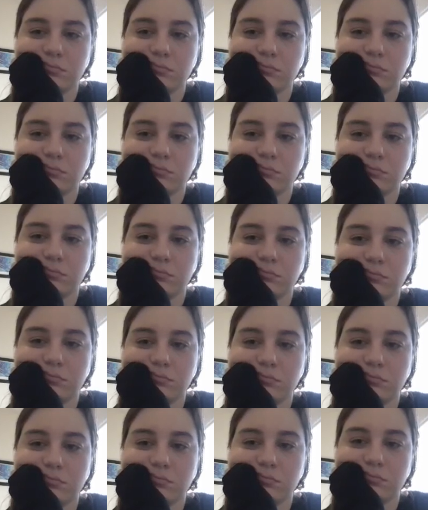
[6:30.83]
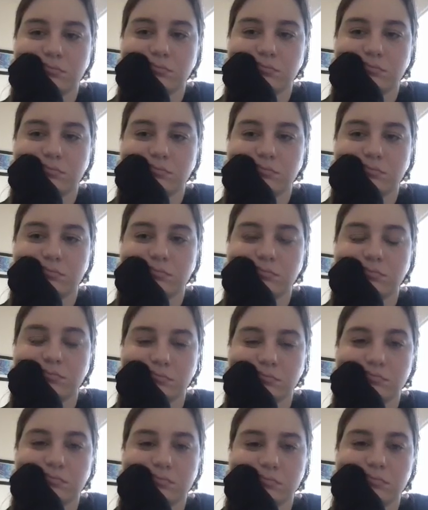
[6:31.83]

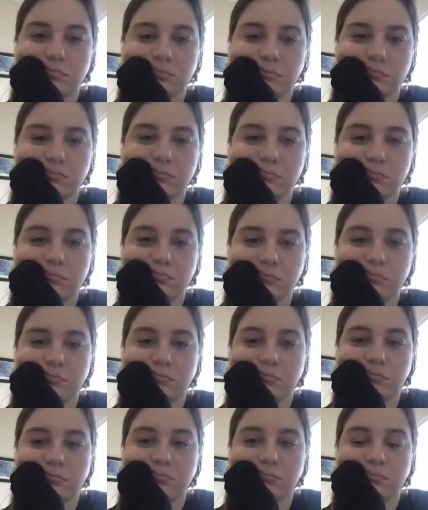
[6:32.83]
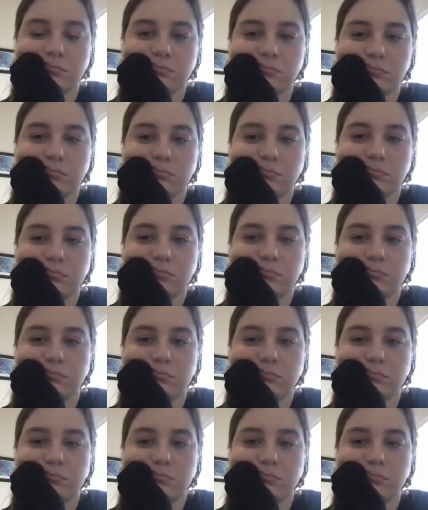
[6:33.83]
The person shown says nothing.